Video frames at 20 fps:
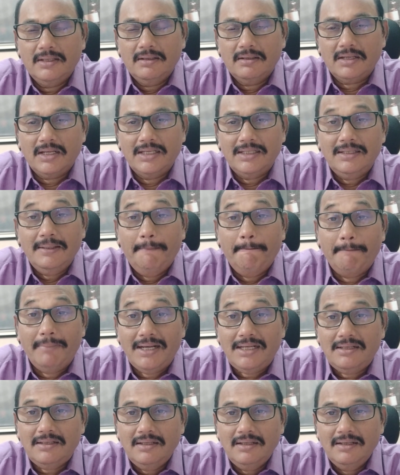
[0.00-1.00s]
Right,
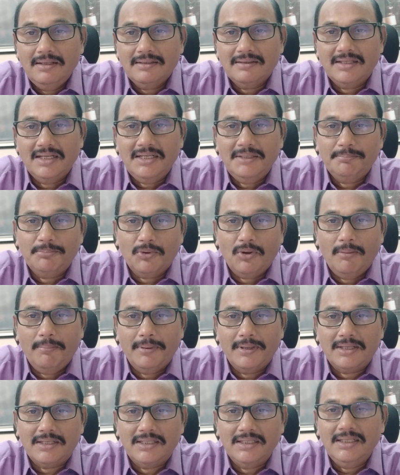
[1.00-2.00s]
but that
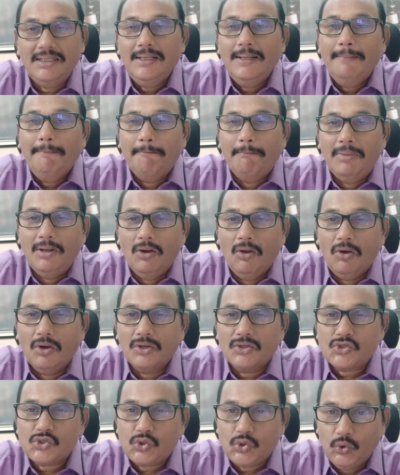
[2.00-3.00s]
property
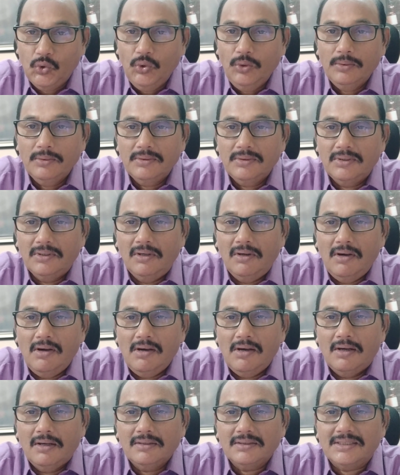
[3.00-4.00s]
belongs to
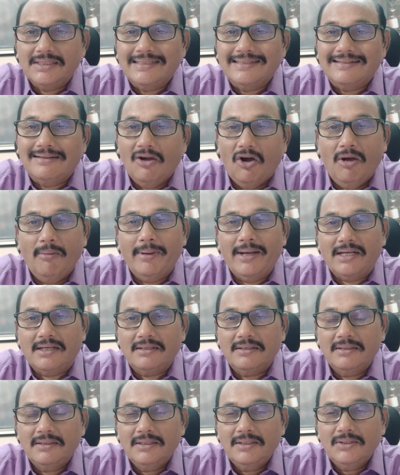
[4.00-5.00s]
the
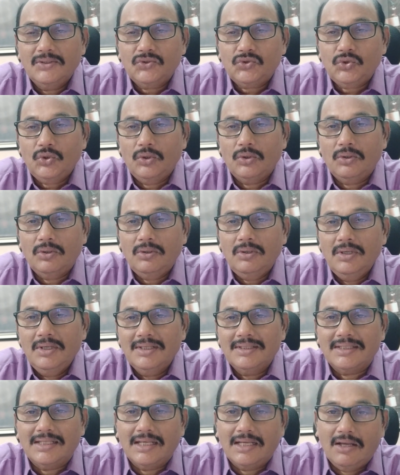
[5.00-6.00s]
government. So
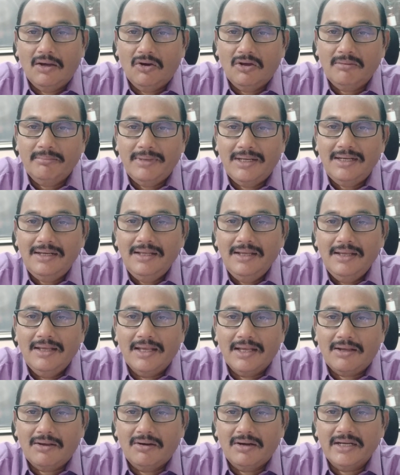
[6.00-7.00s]
the government,
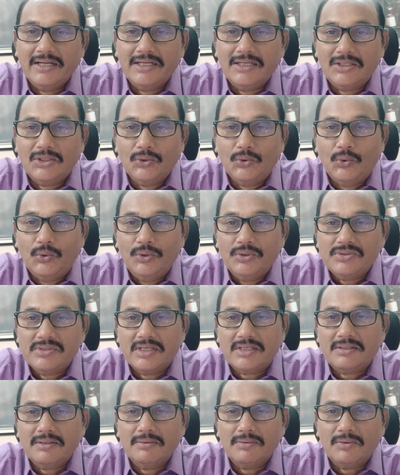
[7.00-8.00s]
according to
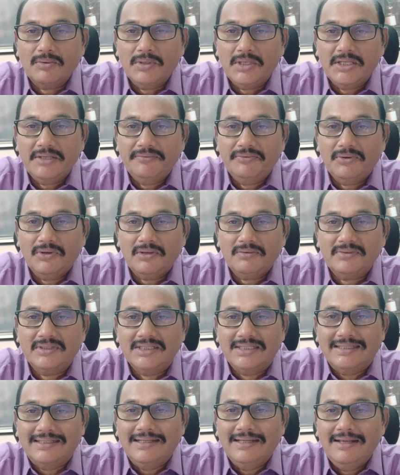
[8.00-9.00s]
Section 24 of
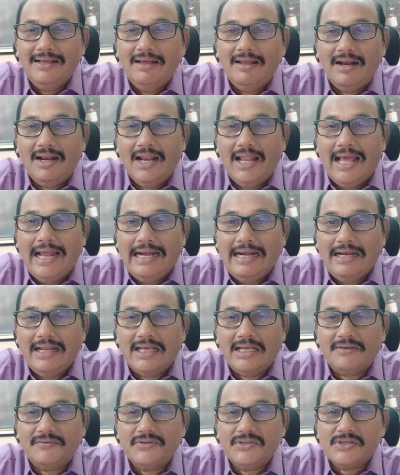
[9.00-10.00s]
the Land
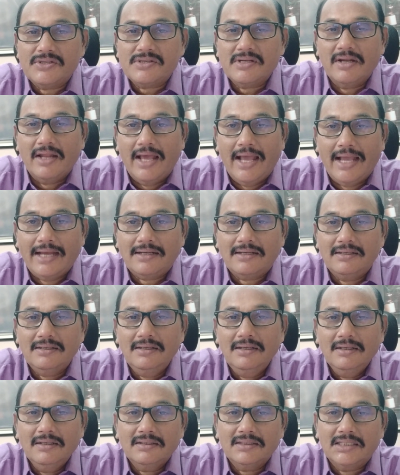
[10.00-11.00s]
Acquisition Act,
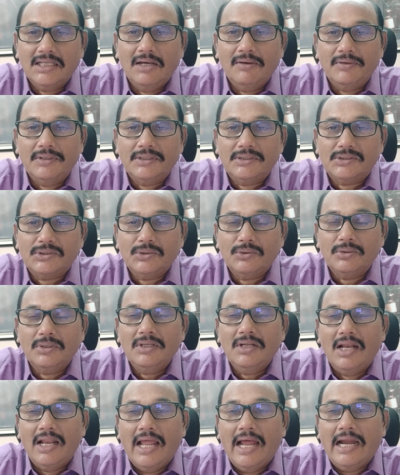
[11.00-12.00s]
they have
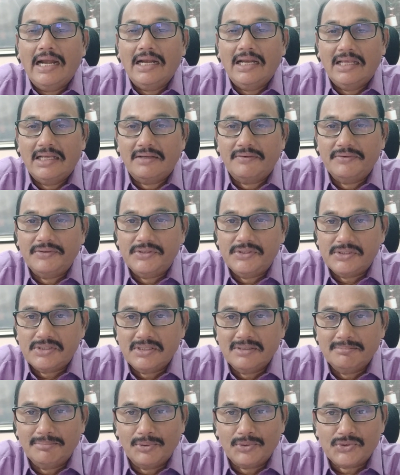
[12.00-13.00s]
issued land
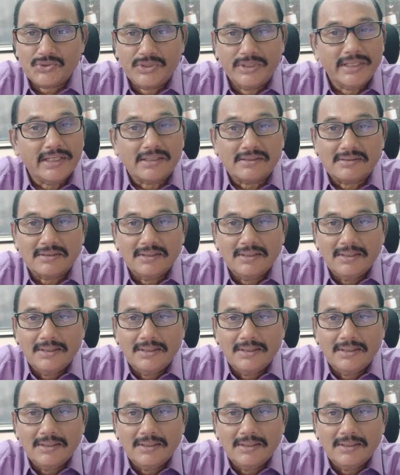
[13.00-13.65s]
acquisition proceedings.